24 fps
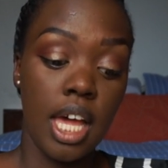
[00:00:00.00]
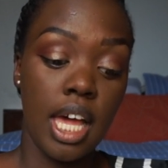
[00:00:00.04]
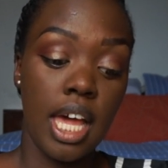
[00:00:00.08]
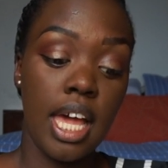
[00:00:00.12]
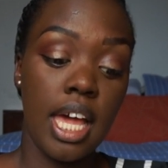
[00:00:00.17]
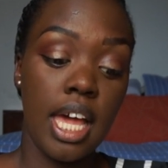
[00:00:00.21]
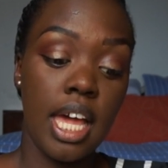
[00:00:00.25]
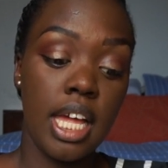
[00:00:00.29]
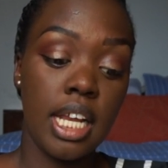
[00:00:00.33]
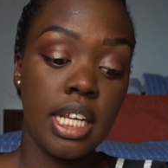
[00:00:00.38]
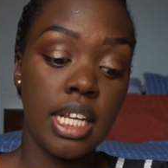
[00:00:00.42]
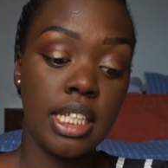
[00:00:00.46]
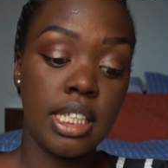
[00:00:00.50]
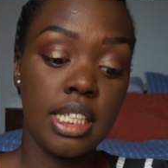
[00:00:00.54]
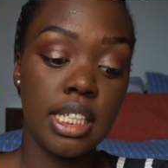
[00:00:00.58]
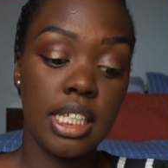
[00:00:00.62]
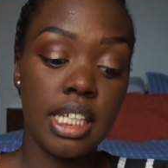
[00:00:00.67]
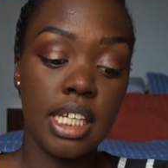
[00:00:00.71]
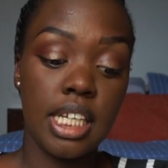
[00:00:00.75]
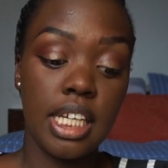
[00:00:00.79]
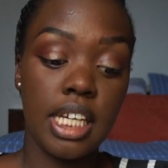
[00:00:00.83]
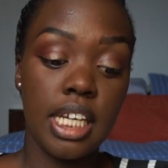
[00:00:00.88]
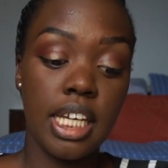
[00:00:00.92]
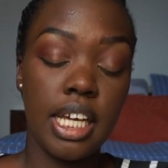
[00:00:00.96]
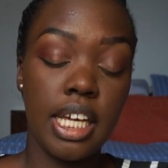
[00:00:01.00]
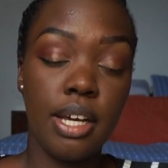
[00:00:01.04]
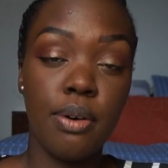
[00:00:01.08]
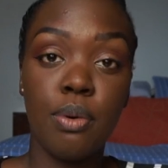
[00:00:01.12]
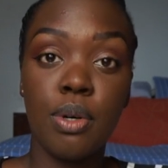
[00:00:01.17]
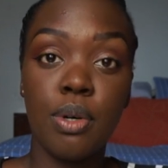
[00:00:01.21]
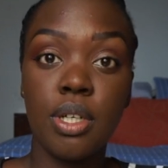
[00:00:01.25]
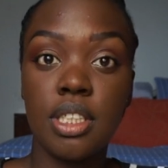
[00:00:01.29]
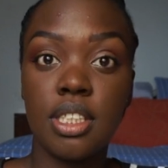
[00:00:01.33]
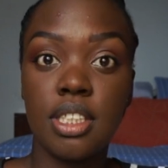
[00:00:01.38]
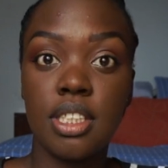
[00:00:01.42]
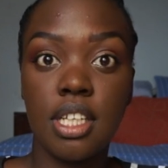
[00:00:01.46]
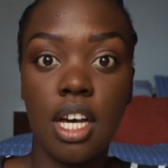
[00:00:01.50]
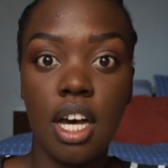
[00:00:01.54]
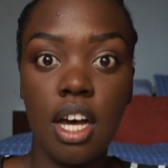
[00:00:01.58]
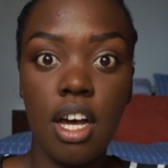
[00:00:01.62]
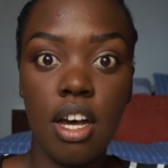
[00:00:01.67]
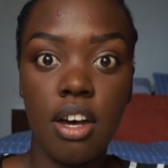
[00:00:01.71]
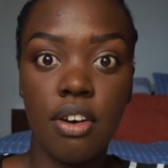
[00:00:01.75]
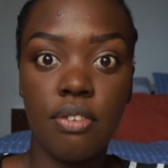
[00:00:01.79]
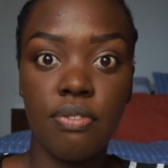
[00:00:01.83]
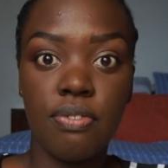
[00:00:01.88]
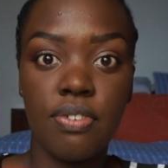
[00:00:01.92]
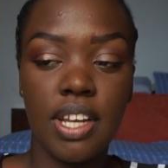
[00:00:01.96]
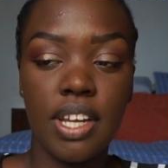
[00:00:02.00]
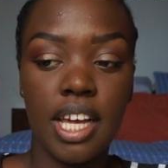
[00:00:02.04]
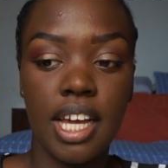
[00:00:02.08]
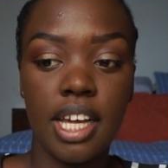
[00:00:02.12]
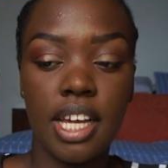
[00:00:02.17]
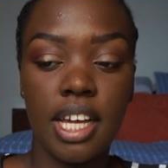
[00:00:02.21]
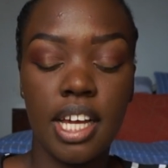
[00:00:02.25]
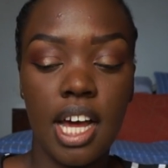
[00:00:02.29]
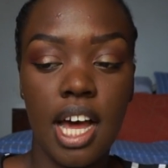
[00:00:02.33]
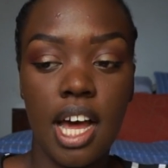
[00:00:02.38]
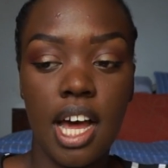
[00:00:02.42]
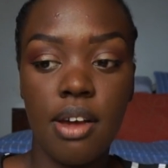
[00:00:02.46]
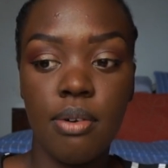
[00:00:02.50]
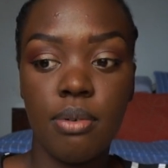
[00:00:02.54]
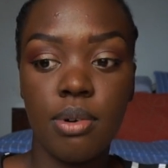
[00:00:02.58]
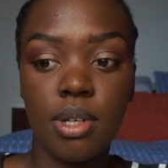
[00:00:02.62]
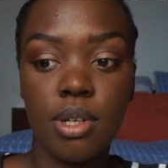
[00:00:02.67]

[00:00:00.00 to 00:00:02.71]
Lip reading: and it was tough. Like I